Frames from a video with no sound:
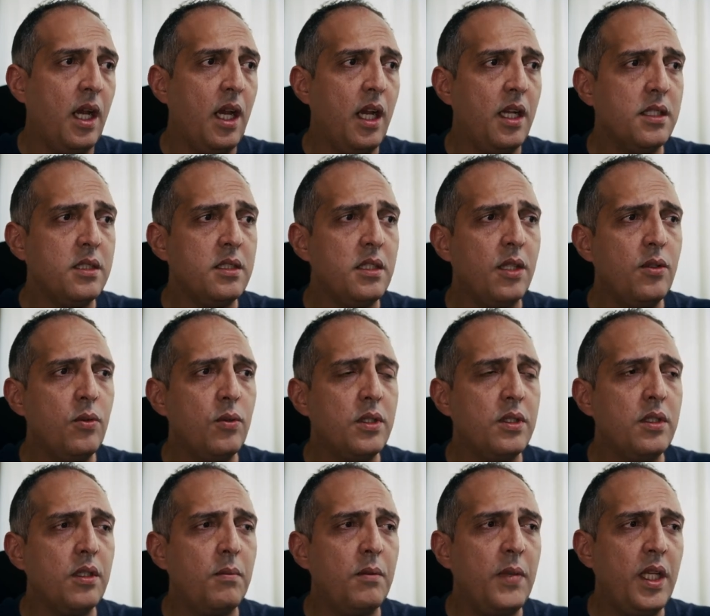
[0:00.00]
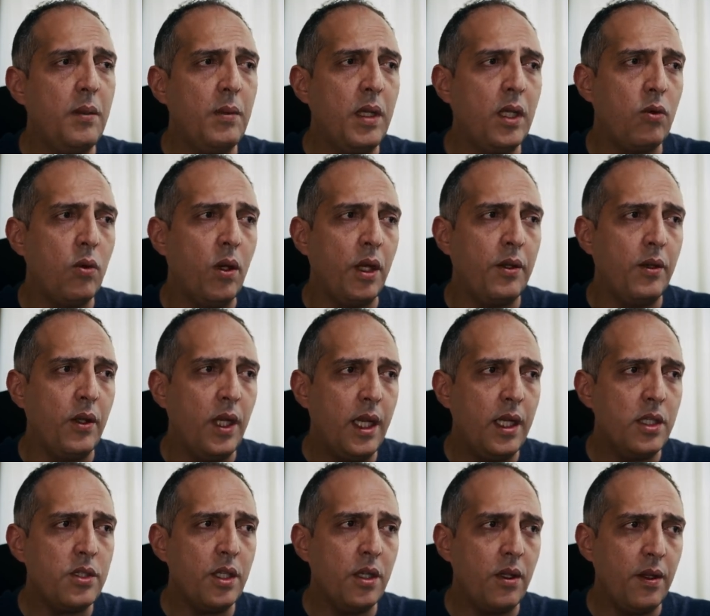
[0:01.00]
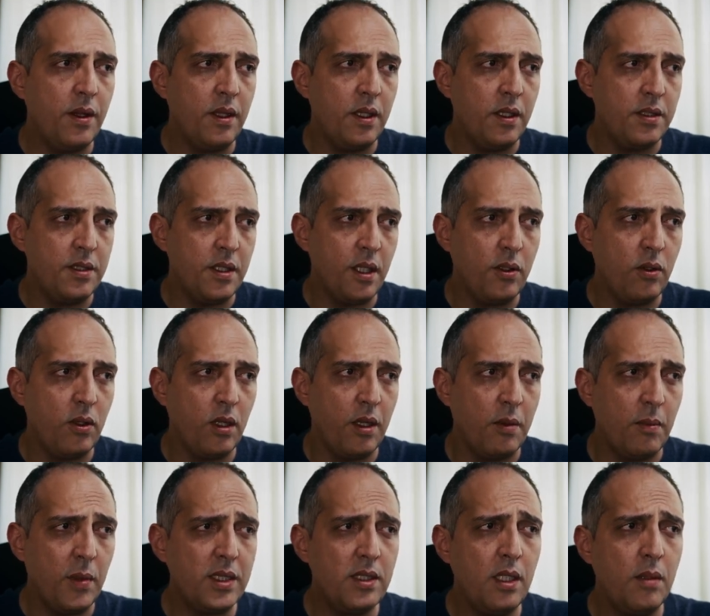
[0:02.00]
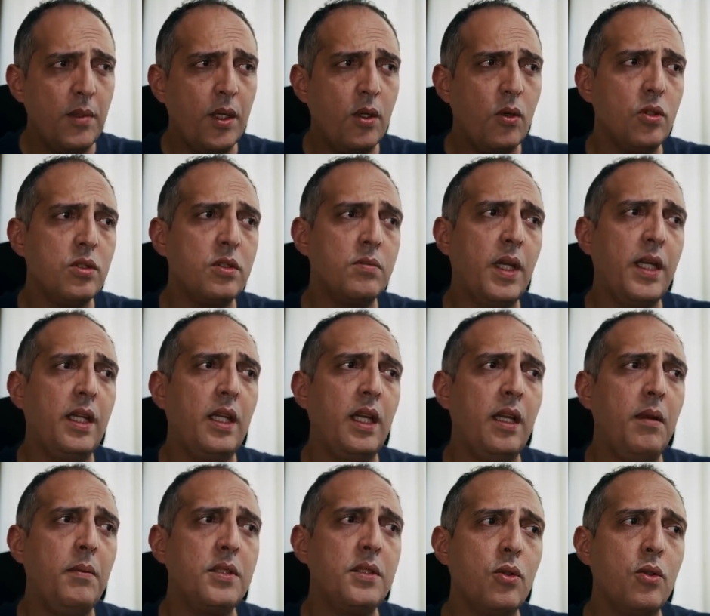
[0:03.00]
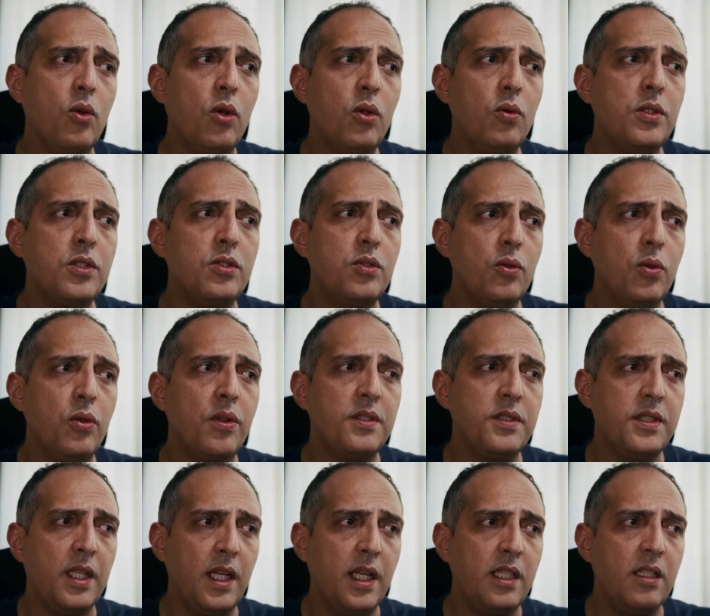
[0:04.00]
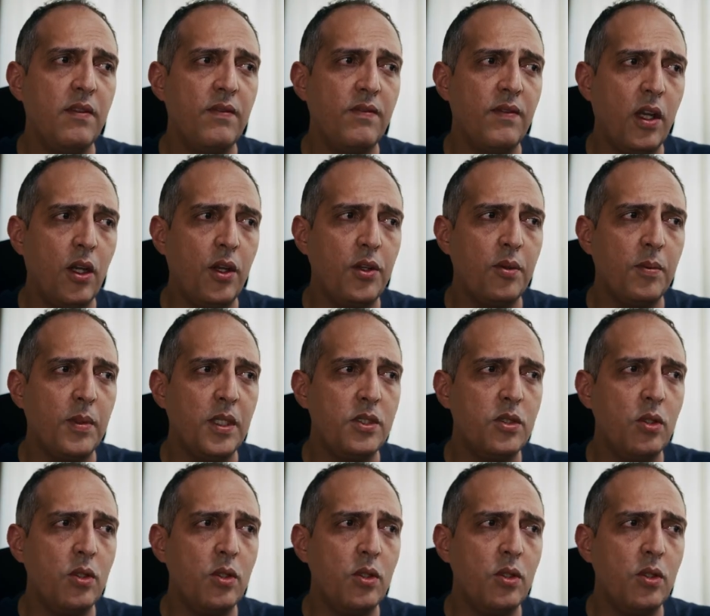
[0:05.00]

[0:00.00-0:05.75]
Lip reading: I start with minimal coagulation on the circular muscle because my aim always to do selective myotomy.